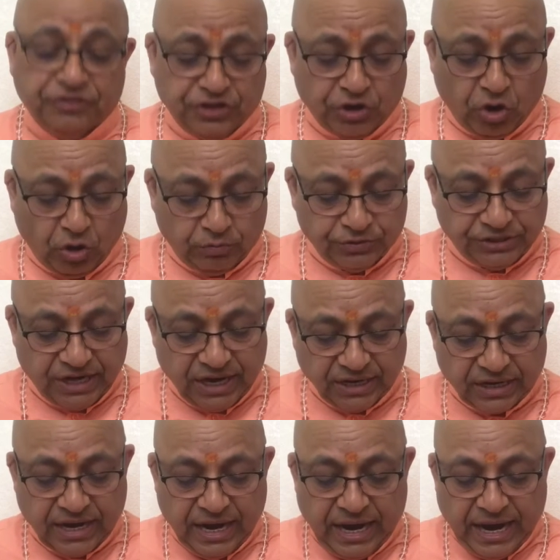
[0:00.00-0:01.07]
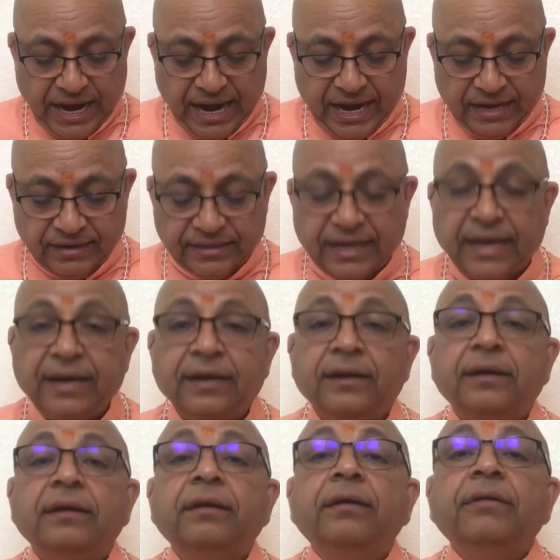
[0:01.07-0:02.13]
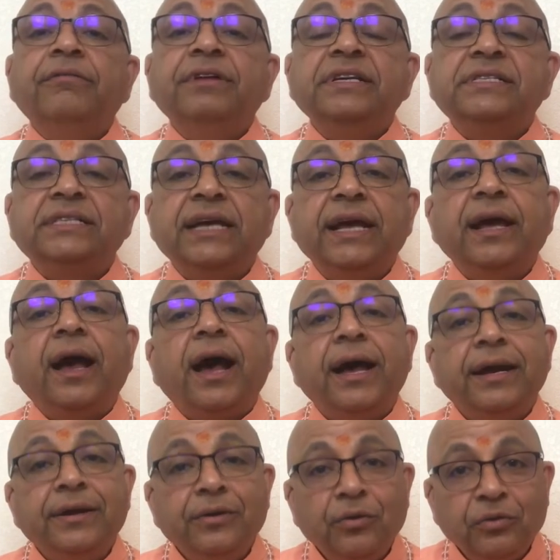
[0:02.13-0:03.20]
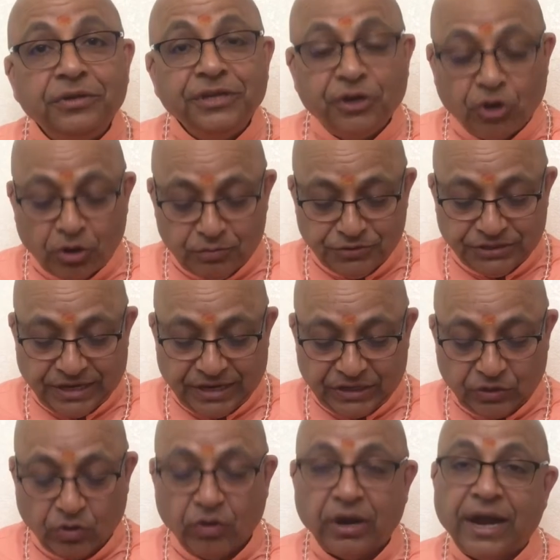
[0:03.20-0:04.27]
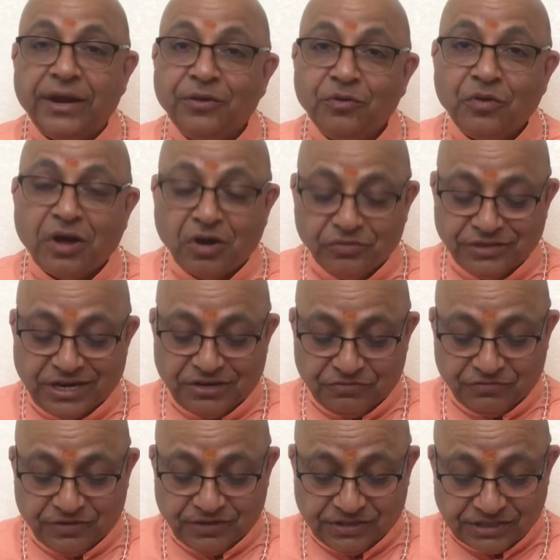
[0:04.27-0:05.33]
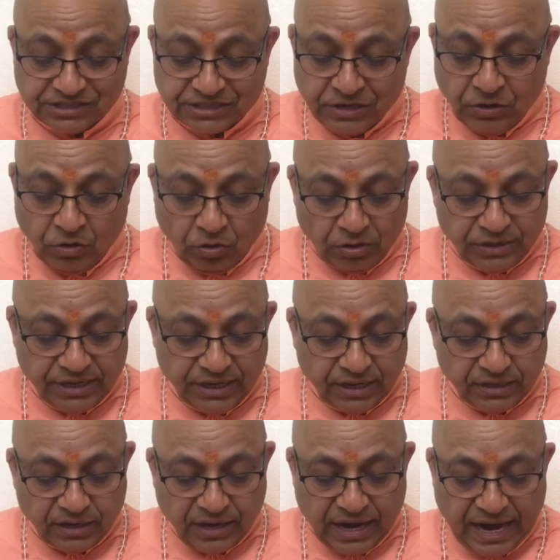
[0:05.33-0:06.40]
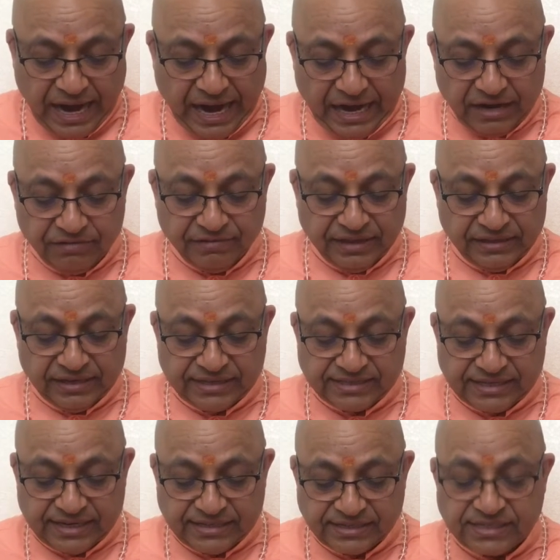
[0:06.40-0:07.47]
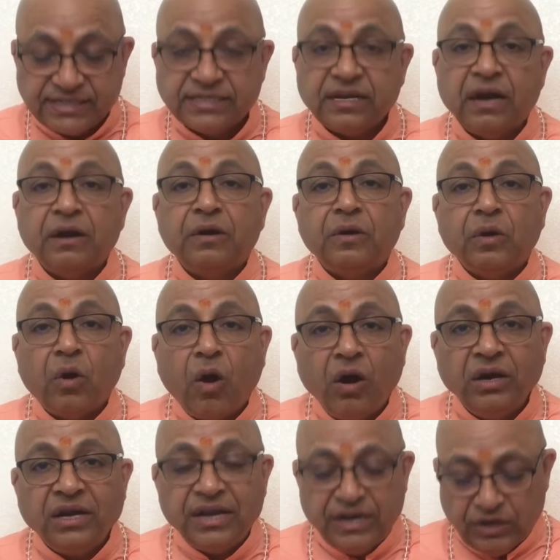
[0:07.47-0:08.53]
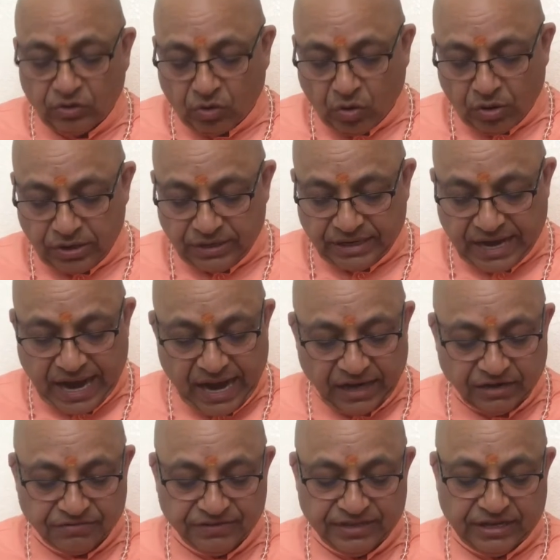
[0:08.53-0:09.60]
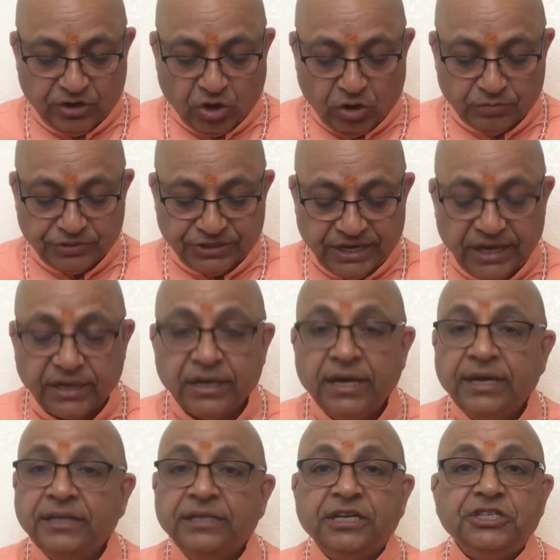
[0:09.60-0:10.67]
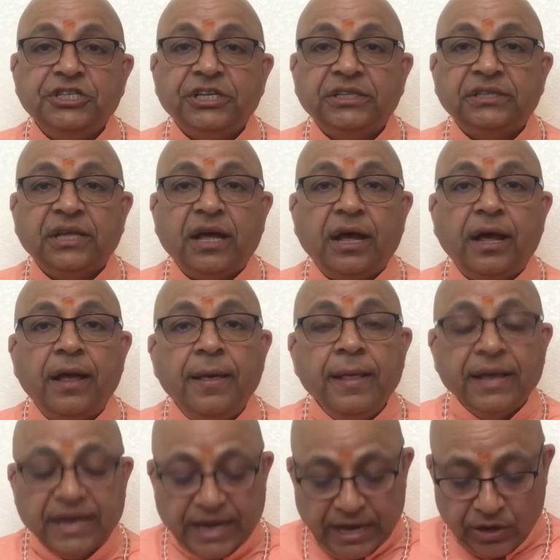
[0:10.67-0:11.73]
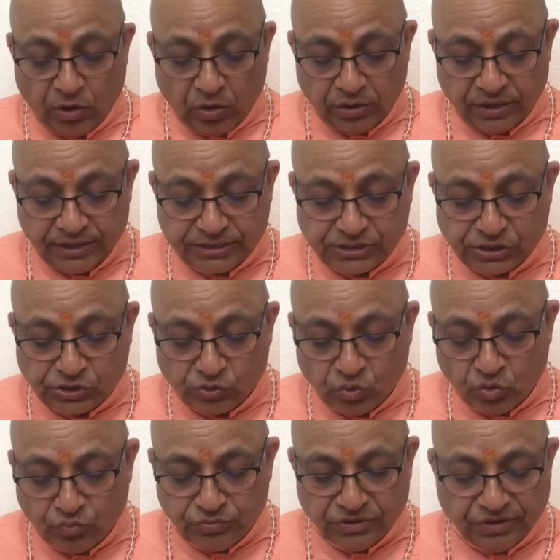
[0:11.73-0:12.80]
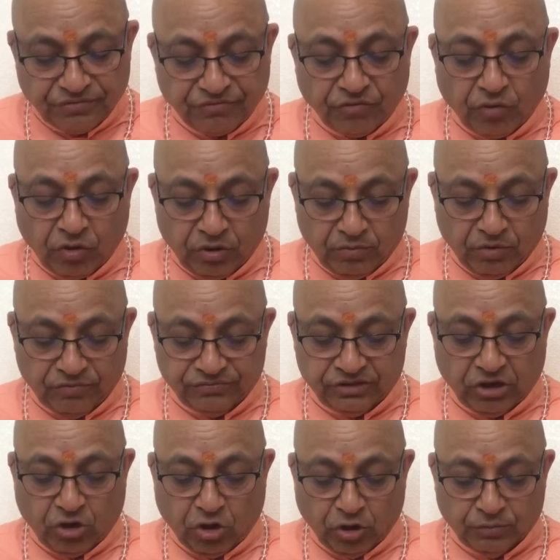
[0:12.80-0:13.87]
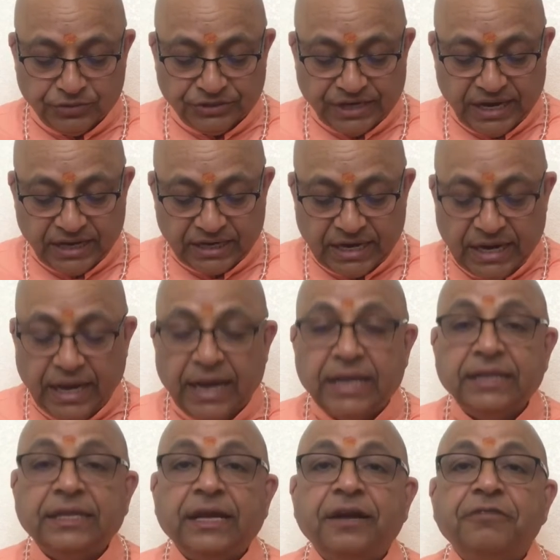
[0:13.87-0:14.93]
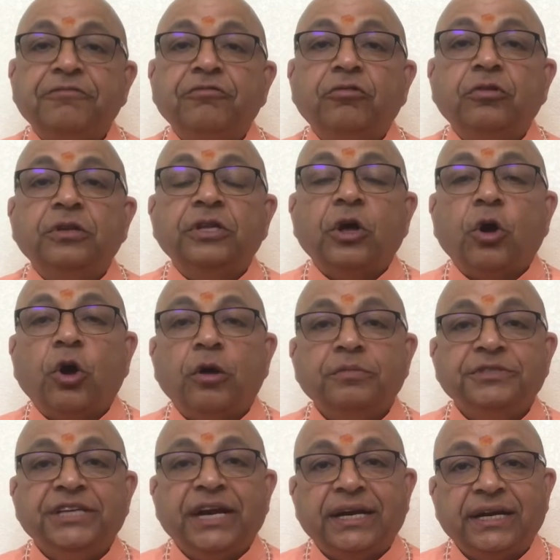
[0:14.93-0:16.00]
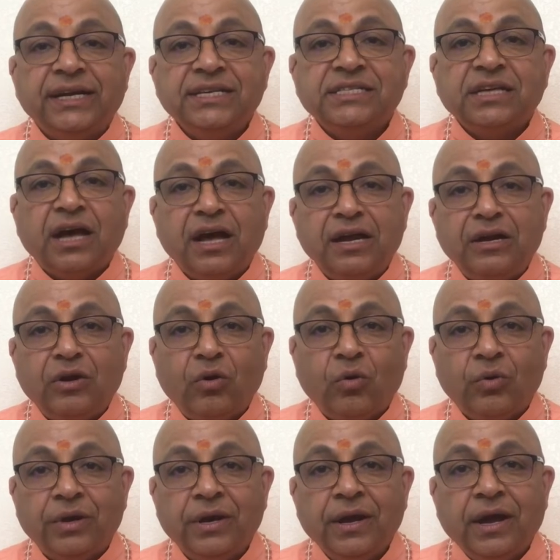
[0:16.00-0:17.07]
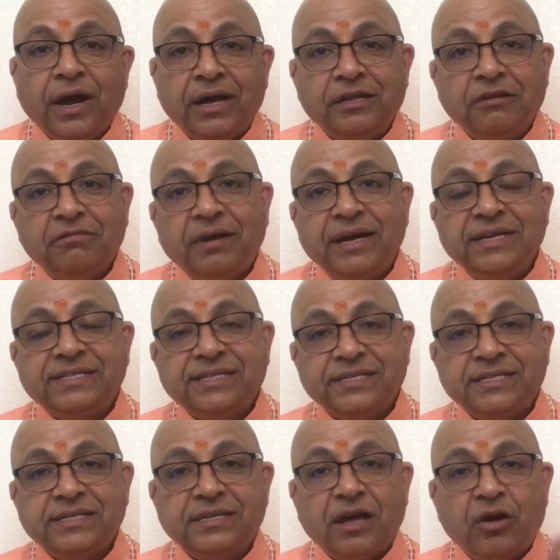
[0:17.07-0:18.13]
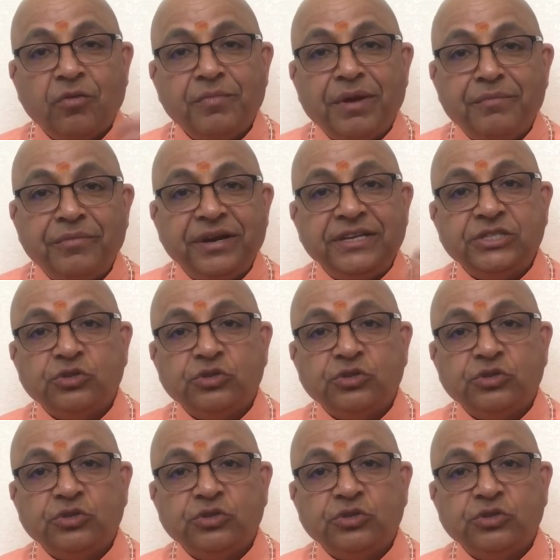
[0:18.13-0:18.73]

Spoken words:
the object, and then we say, I know the object, or I know how that works. On the other hand, when the senses are not in contact with an object, the chitta cannot assume the form of the object, and therefore the object is unknown. Otherwise, this is how memory